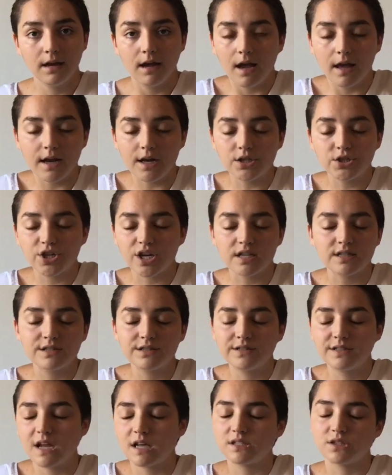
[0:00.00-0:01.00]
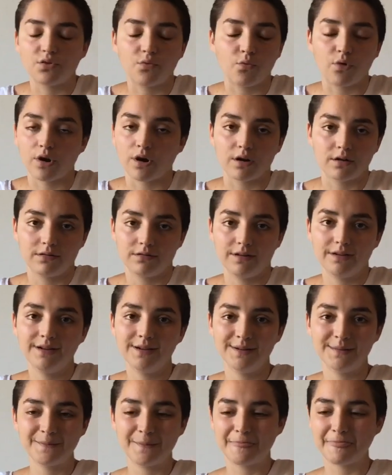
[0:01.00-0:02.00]
And it just doesn't work.
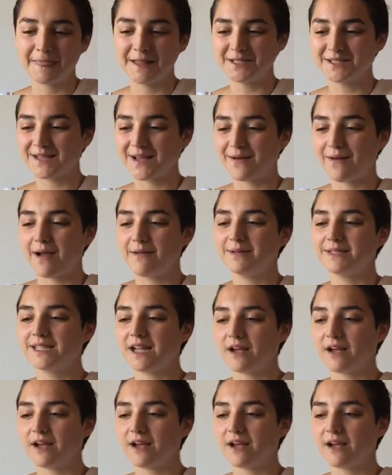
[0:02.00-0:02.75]
So I would